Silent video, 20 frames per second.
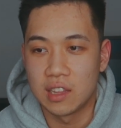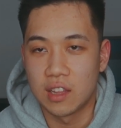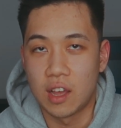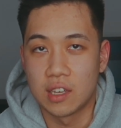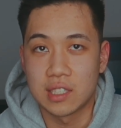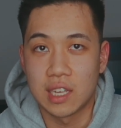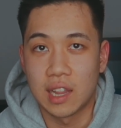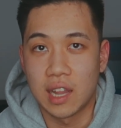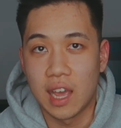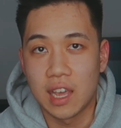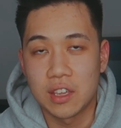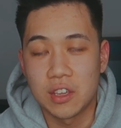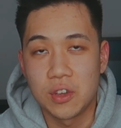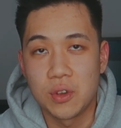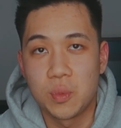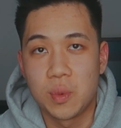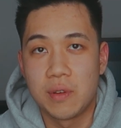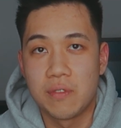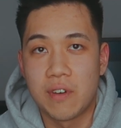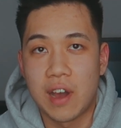As long as I like
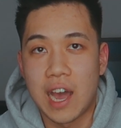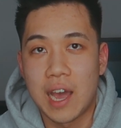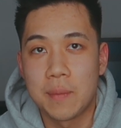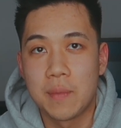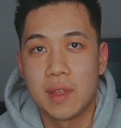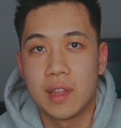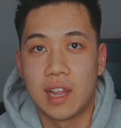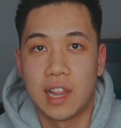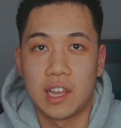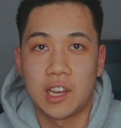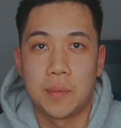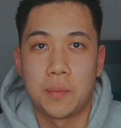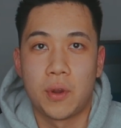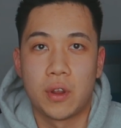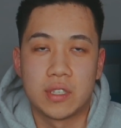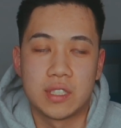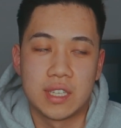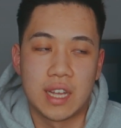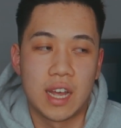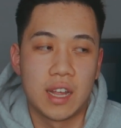you, we vibing, I like your
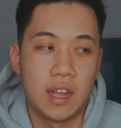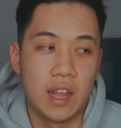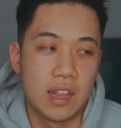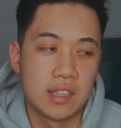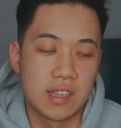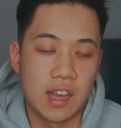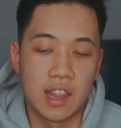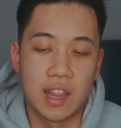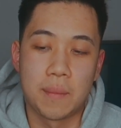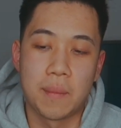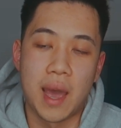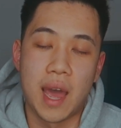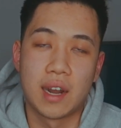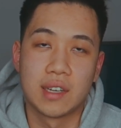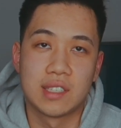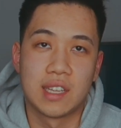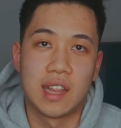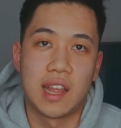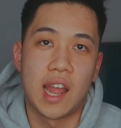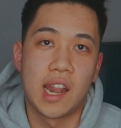personality, it's all that
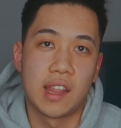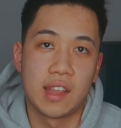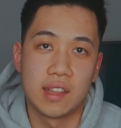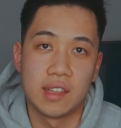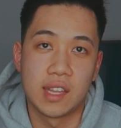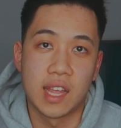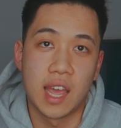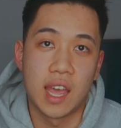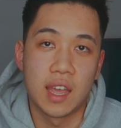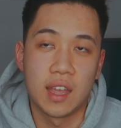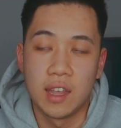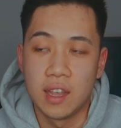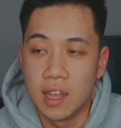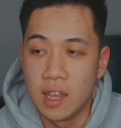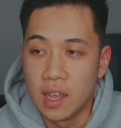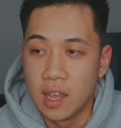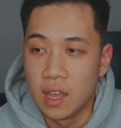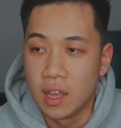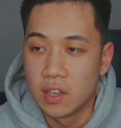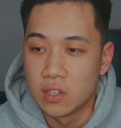matters at the end of the day.
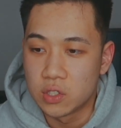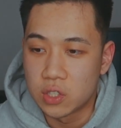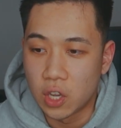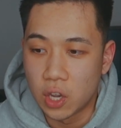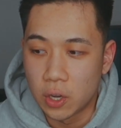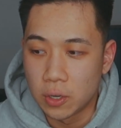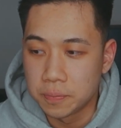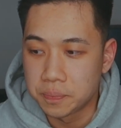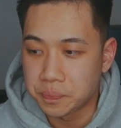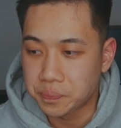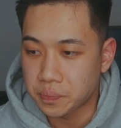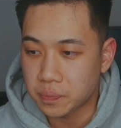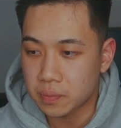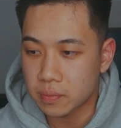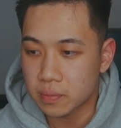So